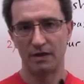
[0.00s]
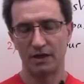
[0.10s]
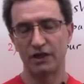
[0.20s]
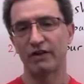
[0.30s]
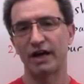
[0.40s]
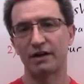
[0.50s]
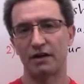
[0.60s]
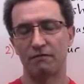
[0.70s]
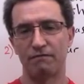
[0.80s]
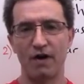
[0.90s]
Here
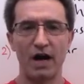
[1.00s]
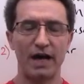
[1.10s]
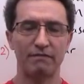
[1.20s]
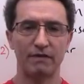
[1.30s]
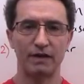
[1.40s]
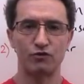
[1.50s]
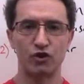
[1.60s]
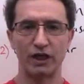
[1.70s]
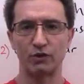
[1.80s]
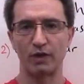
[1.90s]
are 5
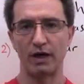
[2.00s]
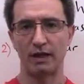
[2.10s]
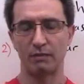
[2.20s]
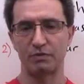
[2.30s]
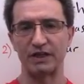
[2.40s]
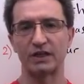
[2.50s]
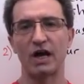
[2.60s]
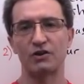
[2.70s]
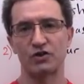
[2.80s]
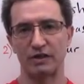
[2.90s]
general
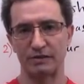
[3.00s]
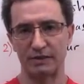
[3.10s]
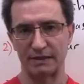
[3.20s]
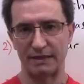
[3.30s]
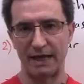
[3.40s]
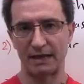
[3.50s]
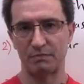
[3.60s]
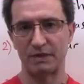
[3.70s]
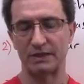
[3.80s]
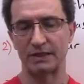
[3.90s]
precautions
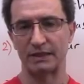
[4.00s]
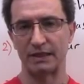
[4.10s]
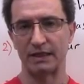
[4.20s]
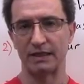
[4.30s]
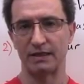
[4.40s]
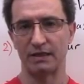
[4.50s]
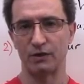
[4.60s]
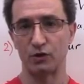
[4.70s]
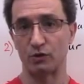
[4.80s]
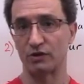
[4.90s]
that basically
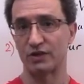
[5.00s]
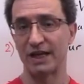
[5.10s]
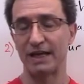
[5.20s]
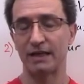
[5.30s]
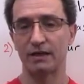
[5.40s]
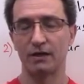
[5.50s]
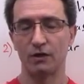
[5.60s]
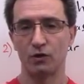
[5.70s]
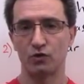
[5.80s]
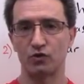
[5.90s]
you could take
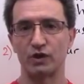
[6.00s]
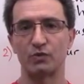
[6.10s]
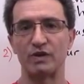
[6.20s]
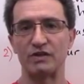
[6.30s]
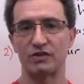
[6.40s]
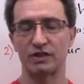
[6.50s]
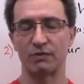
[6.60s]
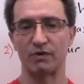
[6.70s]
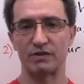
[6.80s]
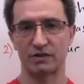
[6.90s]
to decrease the
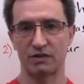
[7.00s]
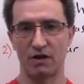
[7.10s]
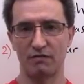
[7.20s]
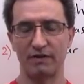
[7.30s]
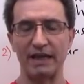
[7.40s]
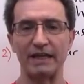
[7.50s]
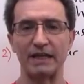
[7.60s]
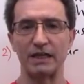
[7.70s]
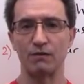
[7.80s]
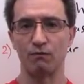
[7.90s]
risk of
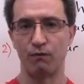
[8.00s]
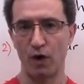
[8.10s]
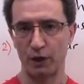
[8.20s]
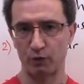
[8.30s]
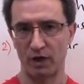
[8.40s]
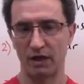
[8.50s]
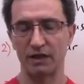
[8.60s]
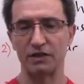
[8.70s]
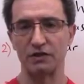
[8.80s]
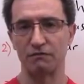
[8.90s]
any
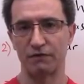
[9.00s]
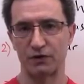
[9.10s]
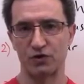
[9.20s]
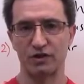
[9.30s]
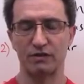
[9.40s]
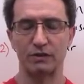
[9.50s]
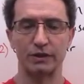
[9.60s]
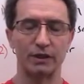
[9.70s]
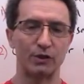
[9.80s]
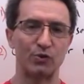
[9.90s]
viral infections,
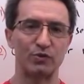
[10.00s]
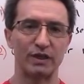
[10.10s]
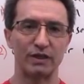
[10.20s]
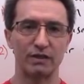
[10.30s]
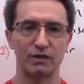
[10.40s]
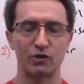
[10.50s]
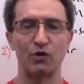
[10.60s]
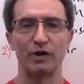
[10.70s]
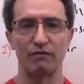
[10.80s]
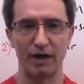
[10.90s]
including
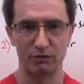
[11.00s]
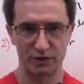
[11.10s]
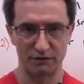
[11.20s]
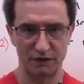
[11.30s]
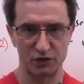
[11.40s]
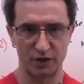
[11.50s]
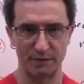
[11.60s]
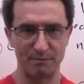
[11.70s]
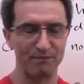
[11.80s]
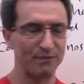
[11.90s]
coronavirus infection.